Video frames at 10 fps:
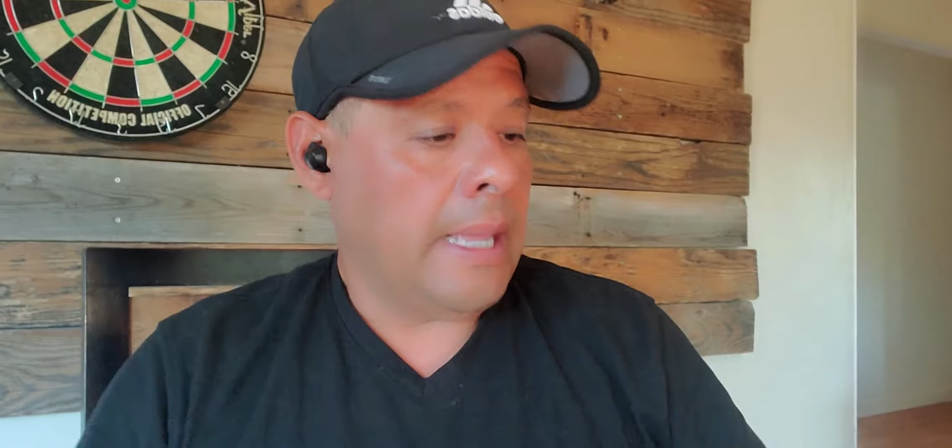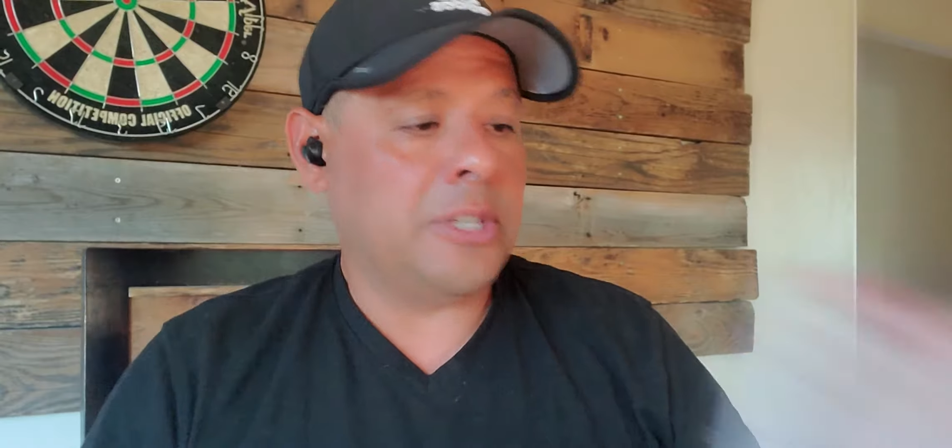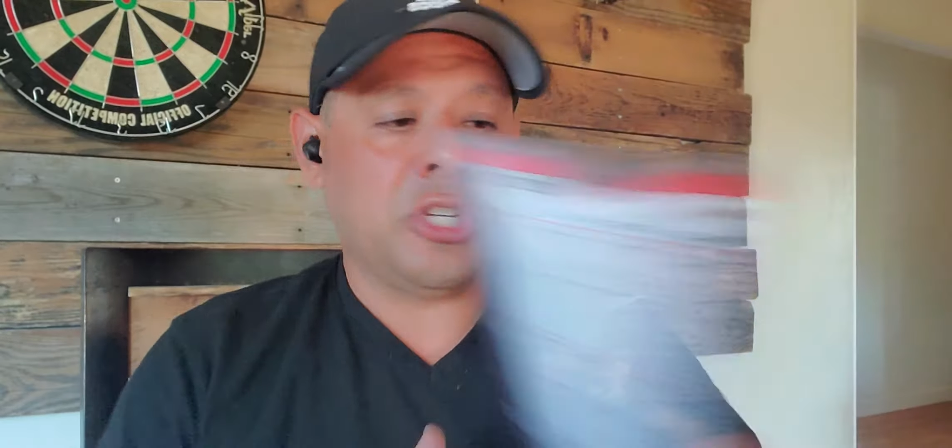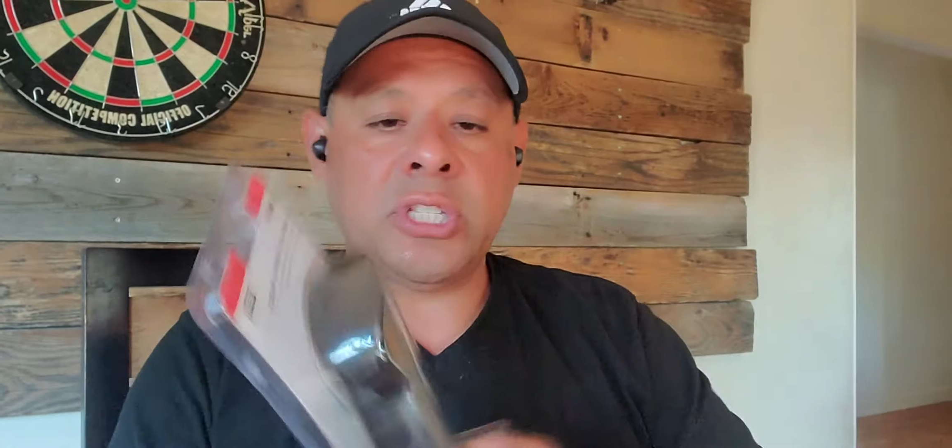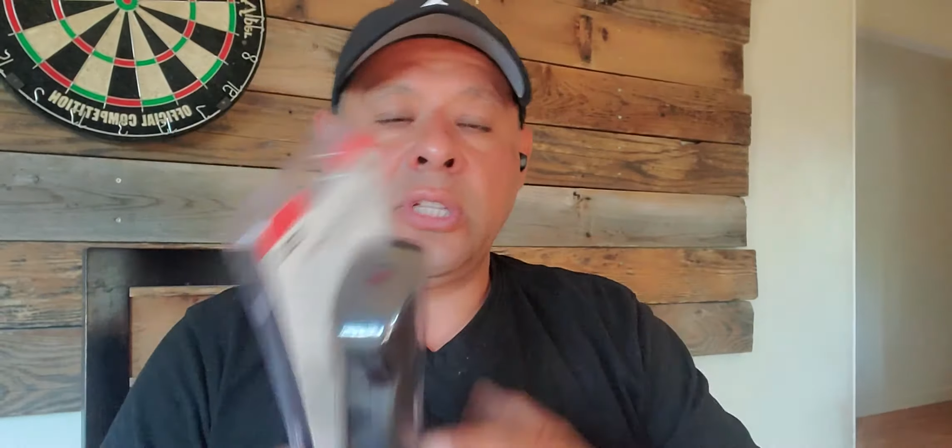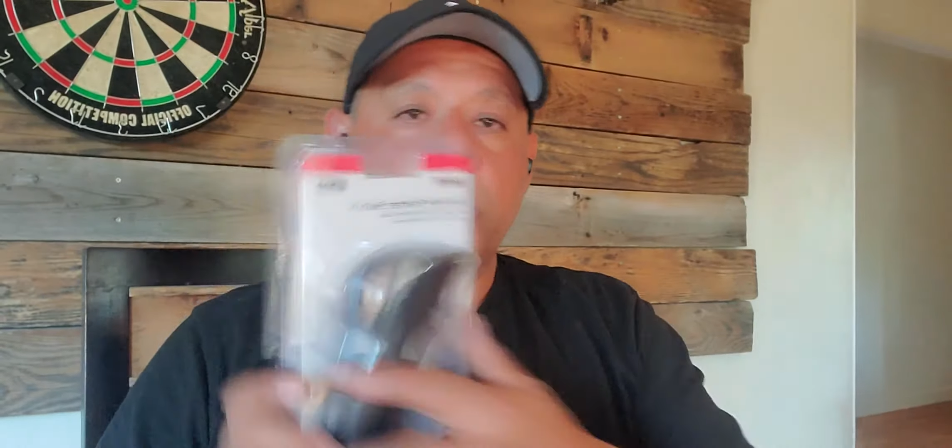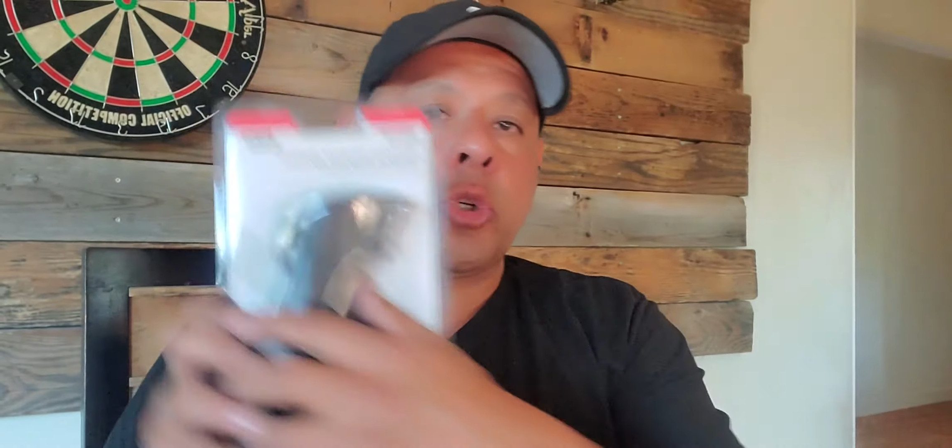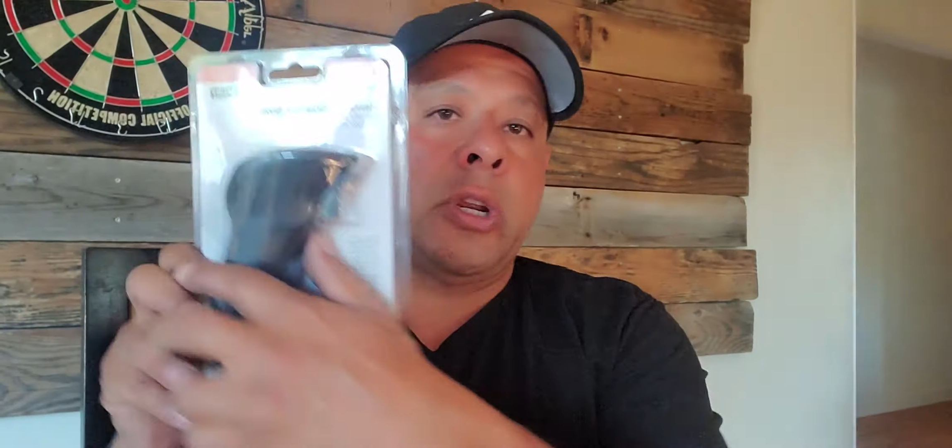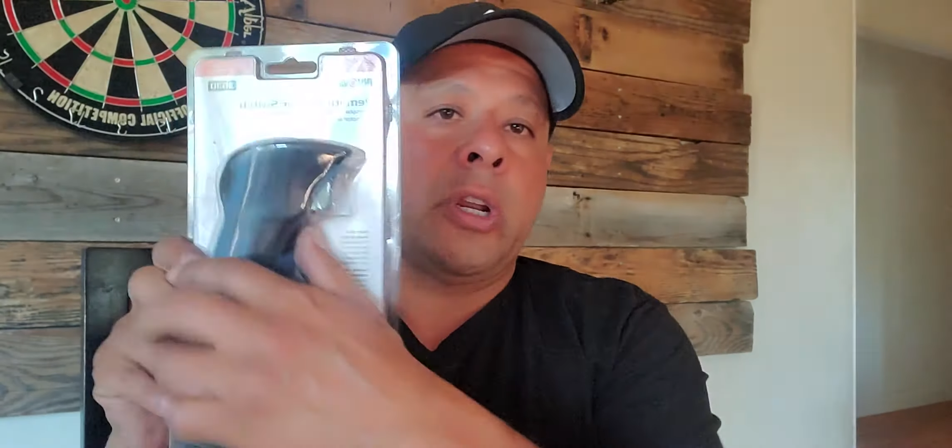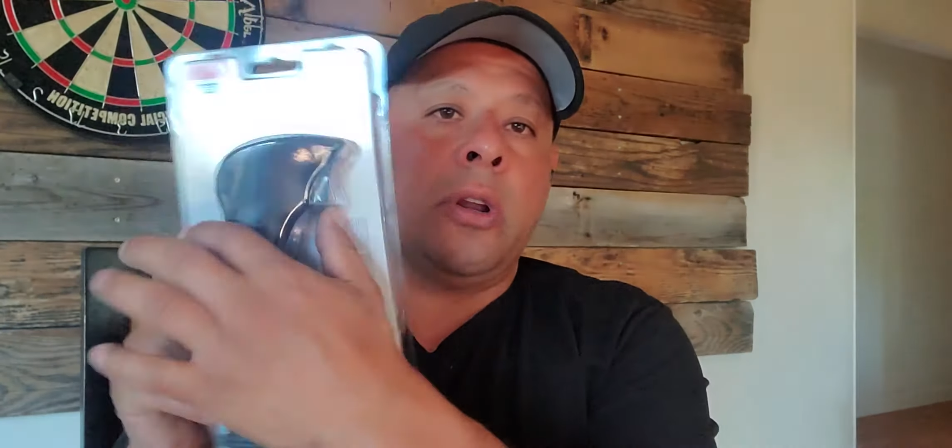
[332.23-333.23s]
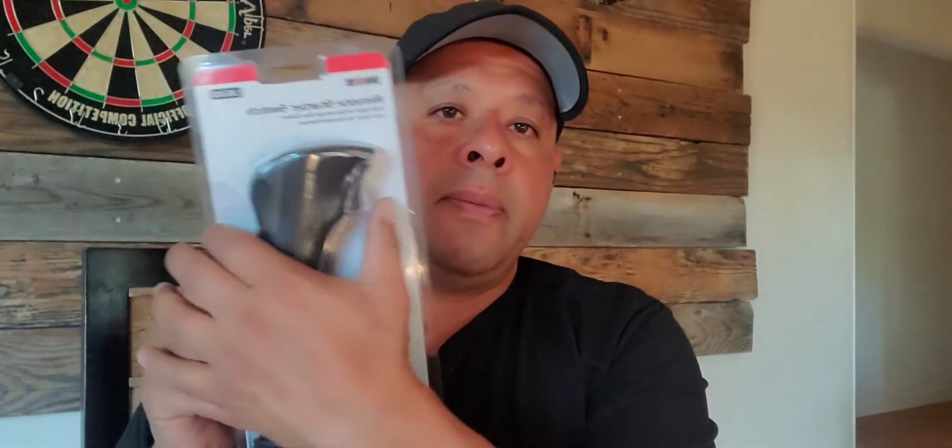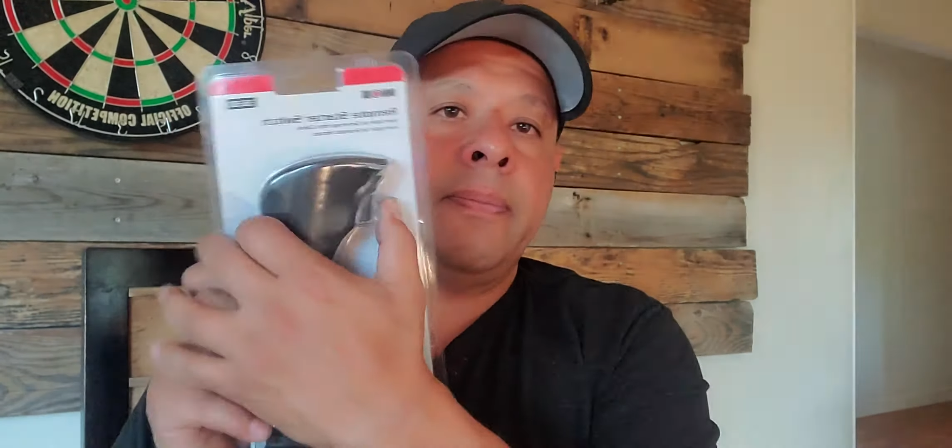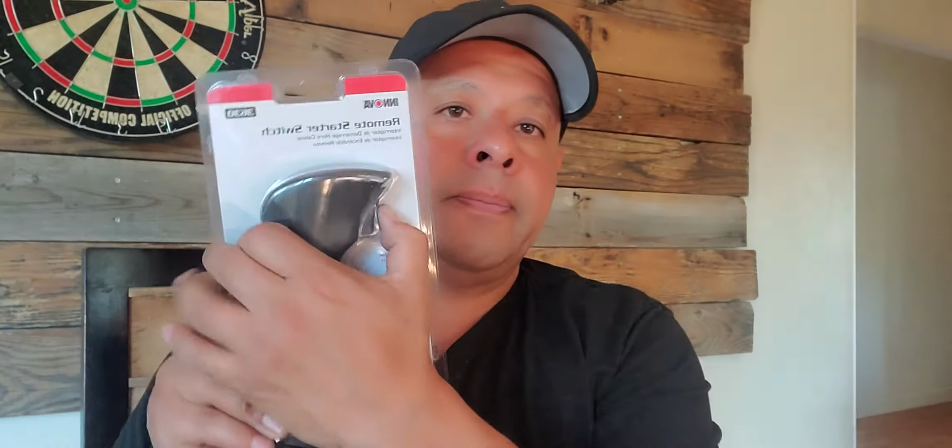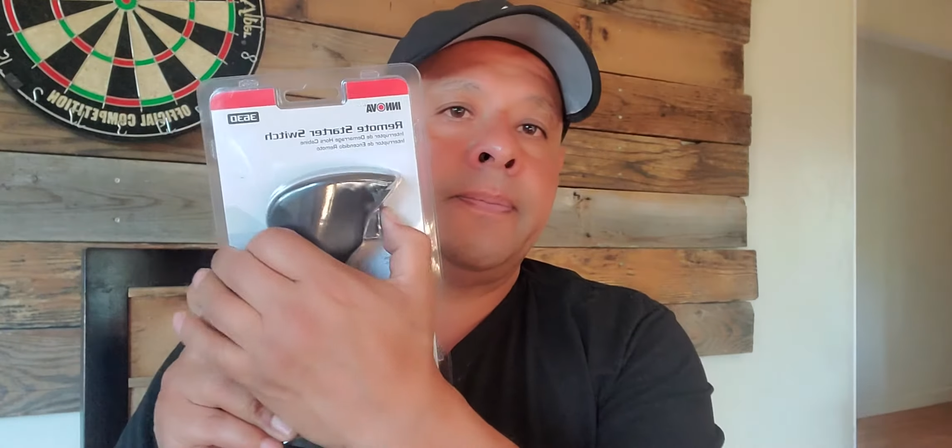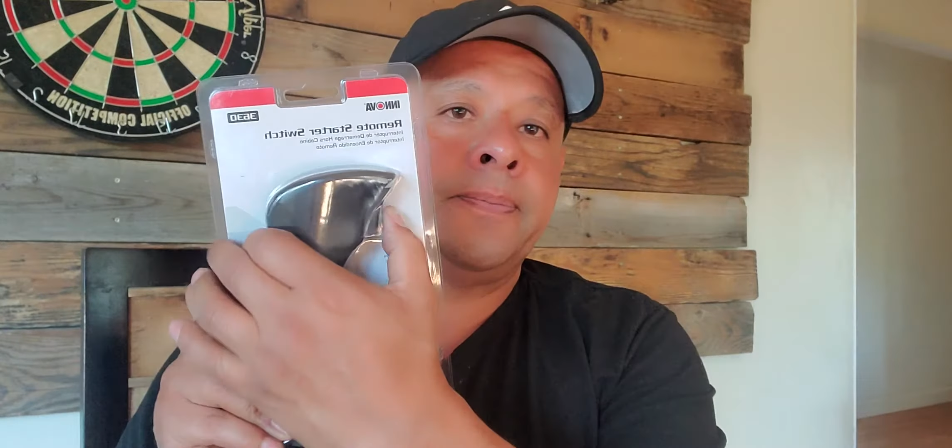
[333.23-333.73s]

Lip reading: It's just a little trigger.